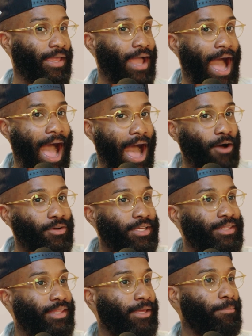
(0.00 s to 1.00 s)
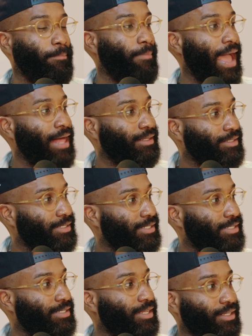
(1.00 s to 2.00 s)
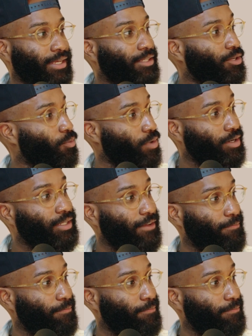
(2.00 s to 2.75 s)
like how could they balance their work-life